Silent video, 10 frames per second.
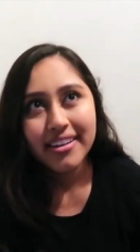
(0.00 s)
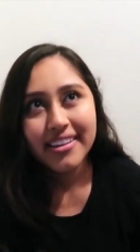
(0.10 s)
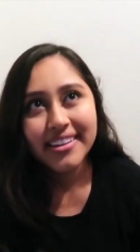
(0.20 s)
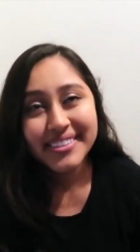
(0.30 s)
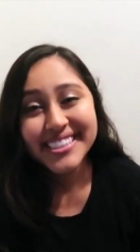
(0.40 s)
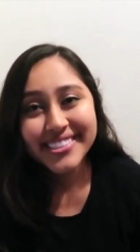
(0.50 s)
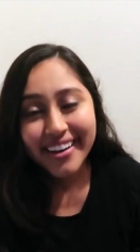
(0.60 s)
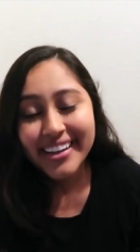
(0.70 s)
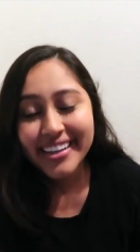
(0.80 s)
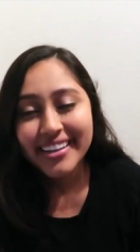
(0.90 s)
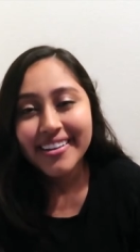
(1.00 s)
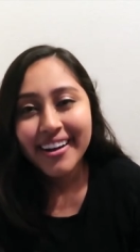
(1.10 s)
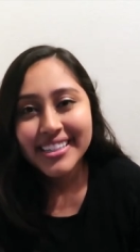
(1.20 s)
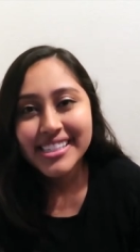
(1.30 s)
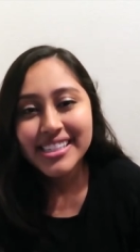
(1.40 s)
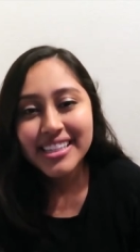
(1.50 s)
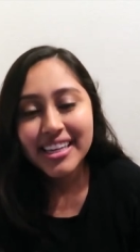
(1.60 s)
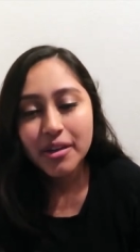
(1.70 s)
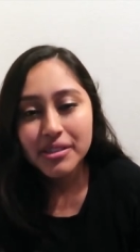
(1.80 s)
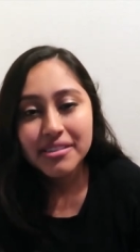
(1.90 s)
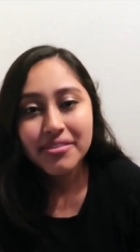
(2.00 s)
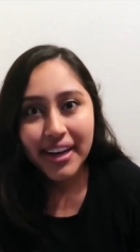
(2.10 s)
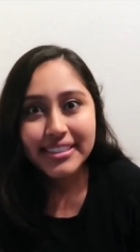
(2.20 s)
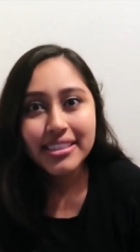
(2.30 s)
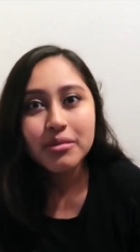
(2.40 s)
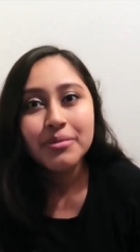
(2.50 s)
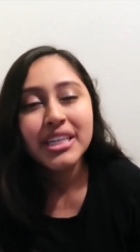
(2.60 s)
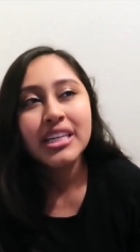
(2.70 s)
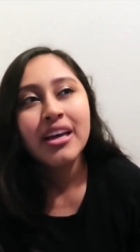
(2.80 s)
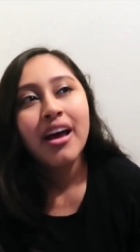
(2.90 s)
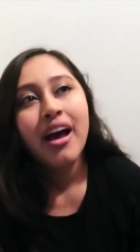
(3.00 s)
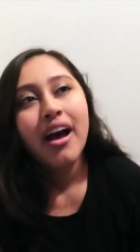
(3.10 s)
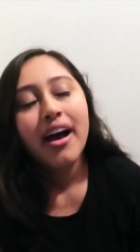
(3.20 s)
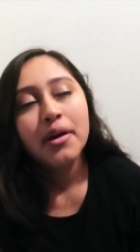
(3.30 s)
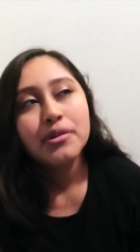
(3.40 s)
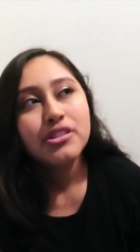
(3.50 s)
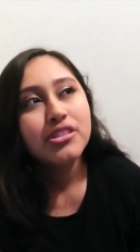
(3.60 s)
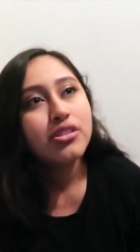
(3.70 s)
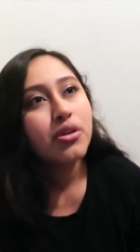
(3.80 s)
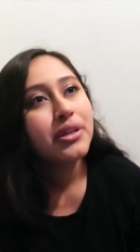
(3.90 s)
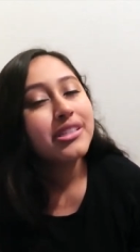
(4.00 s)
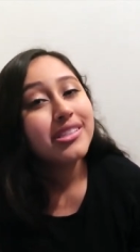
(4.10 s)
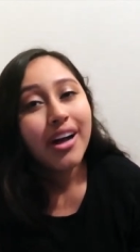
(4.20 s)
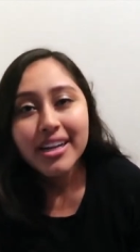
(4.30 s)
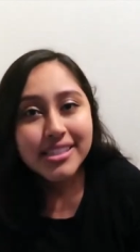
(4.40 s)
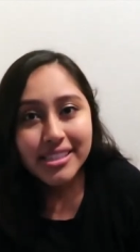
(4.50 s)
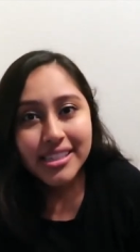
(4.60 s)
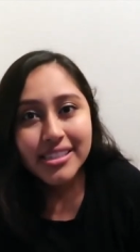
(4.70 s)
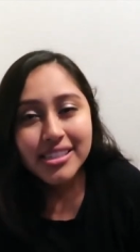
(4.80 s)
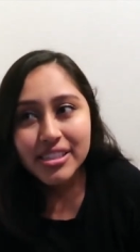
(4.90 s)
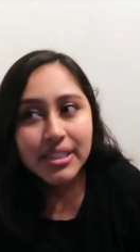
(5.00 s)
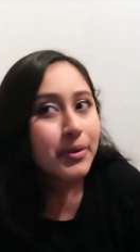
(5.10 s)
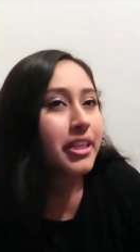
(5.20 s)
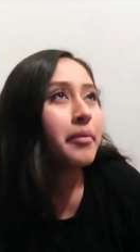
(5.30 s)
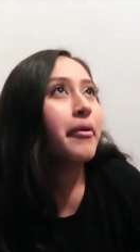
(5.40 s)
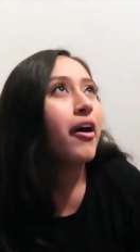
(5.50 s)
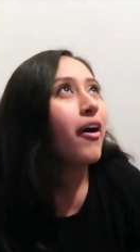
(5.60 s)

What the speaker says: it was draining, honestly. Like, it was affecting me. I was just so exhausted dealing with him